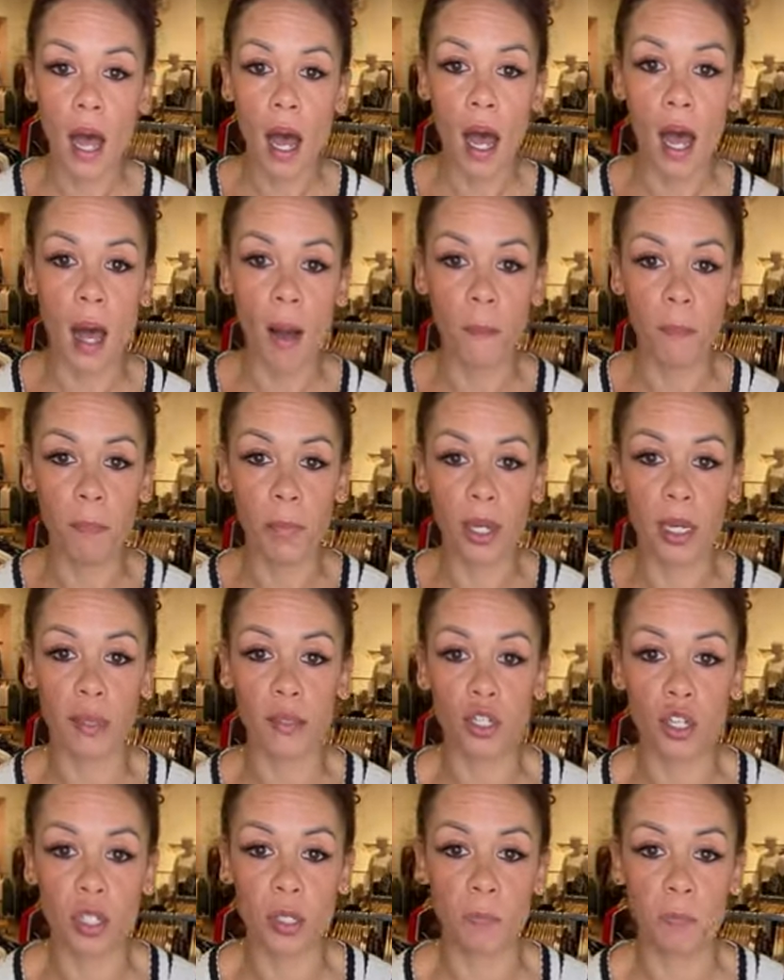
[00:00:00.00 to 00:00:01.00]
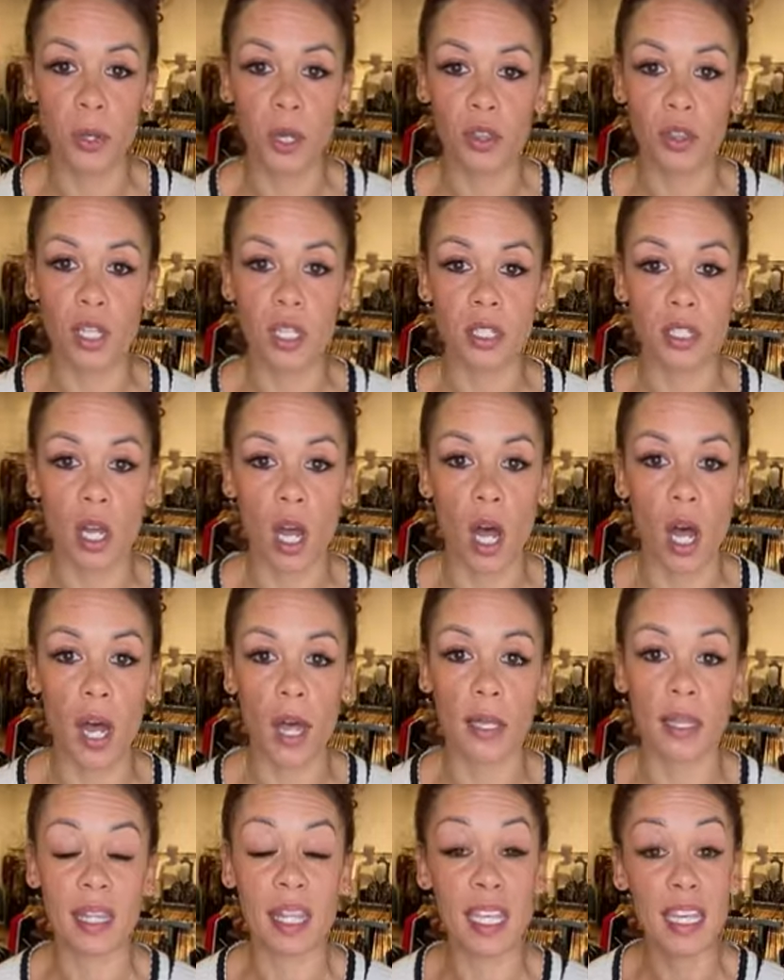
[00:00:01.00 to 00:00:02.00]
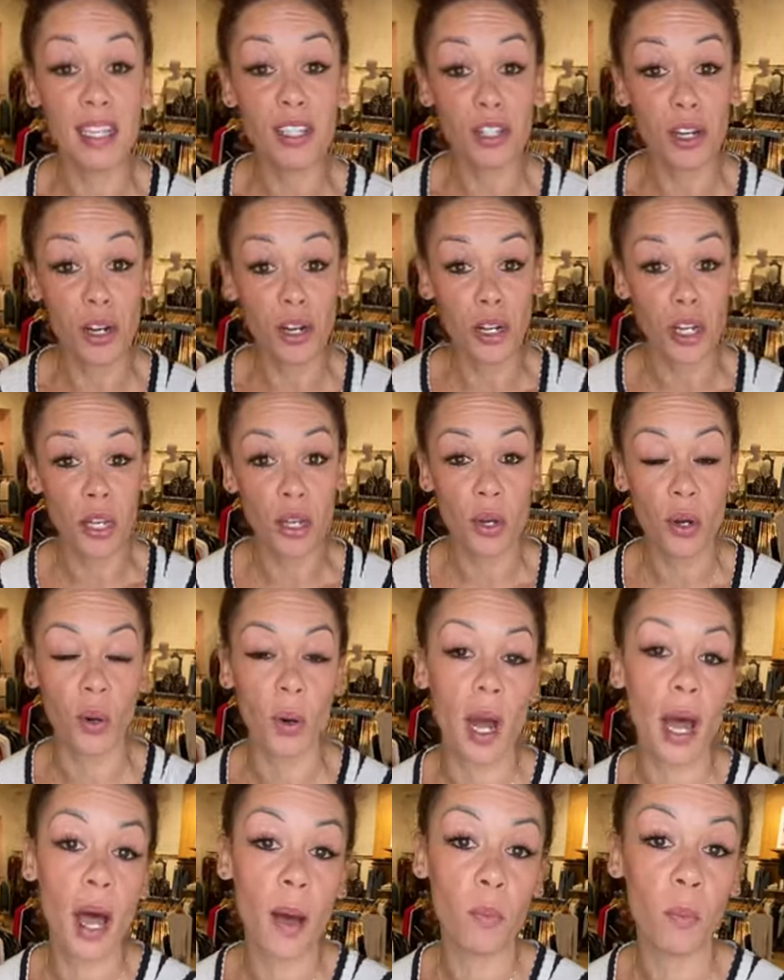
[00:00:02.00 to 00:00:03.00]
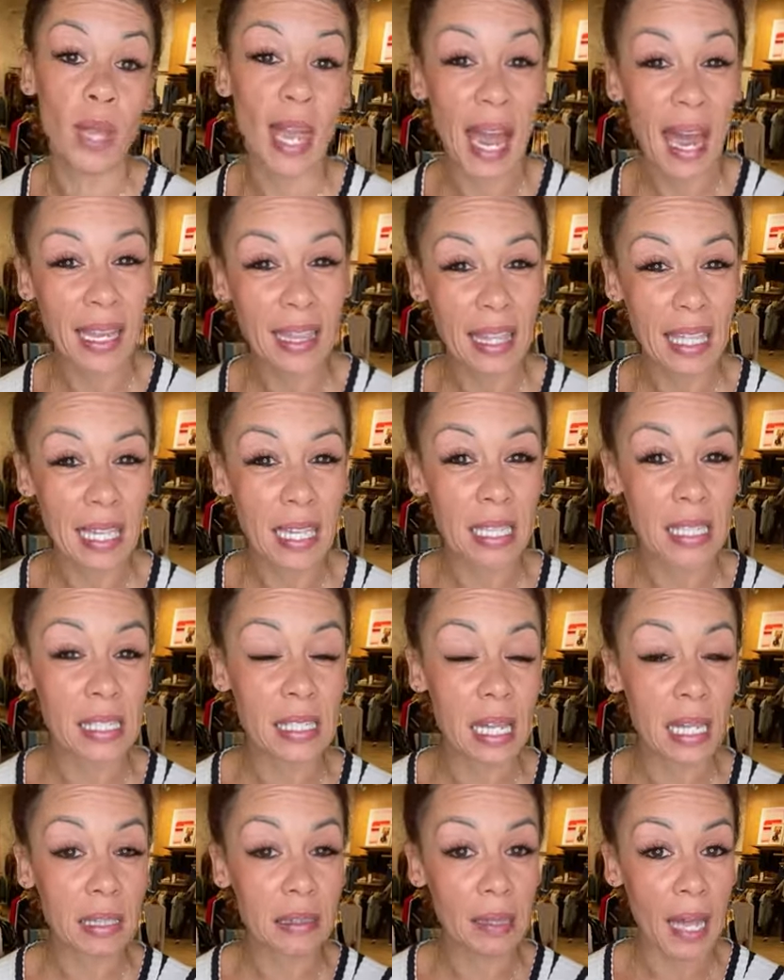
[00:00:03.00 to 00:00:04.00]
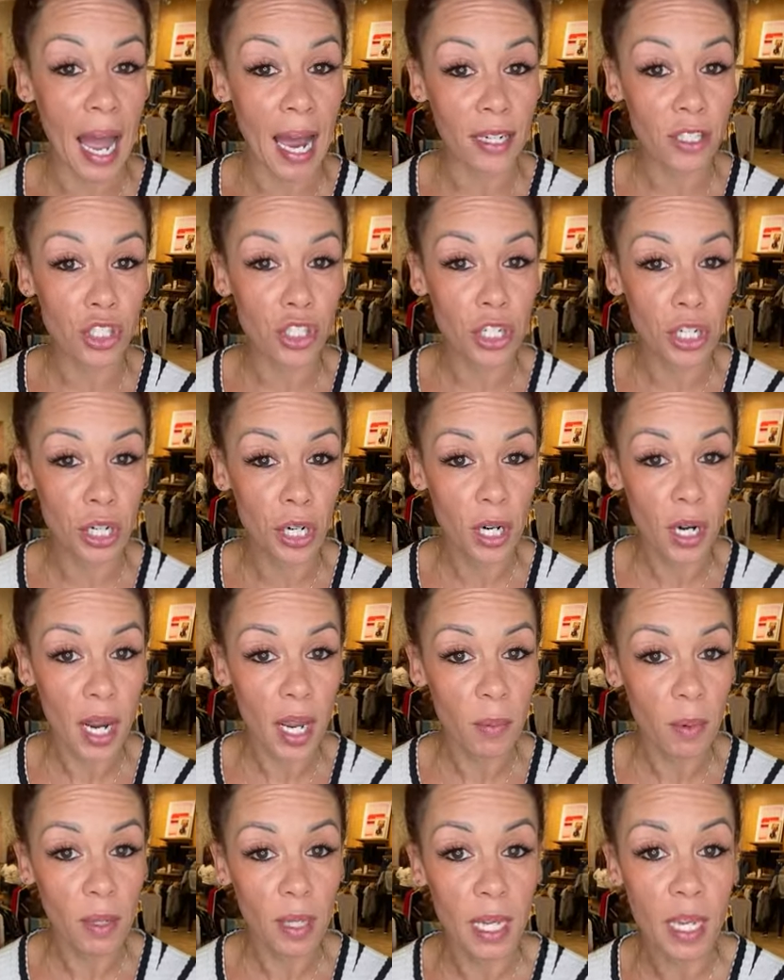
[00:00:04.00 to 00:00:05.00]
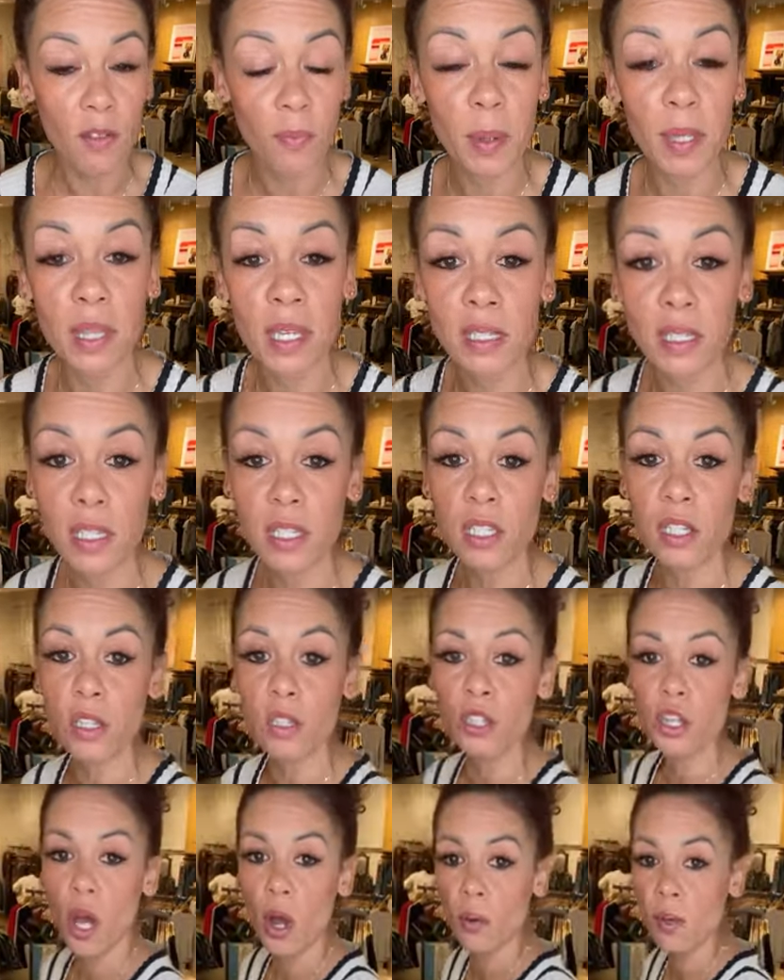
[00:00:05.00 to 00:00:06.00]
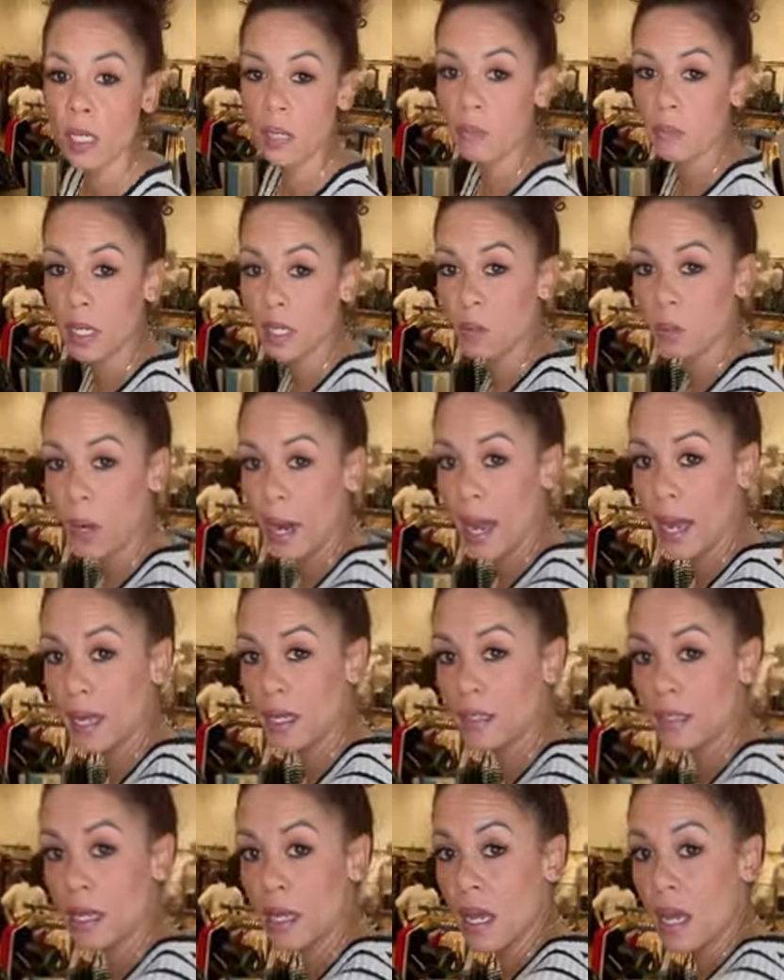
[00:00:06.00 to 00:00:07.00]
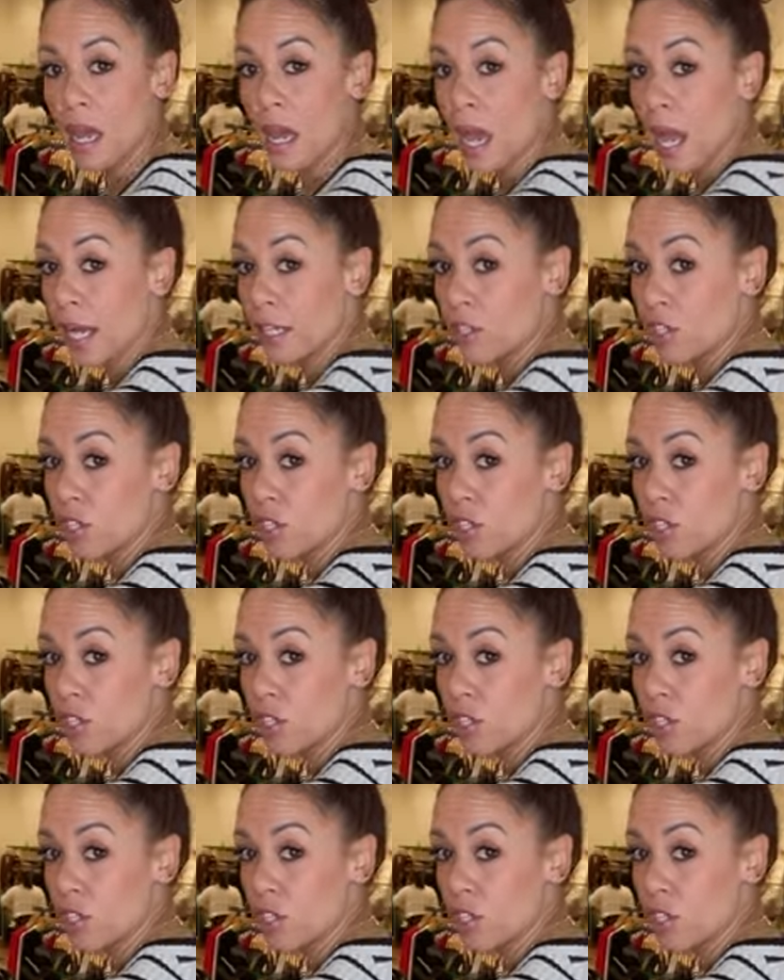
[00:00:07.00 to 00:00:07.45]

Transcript: Um, but just put this on. These are new. Um, we had these last year, I believe, but this is the Toni mid-rise and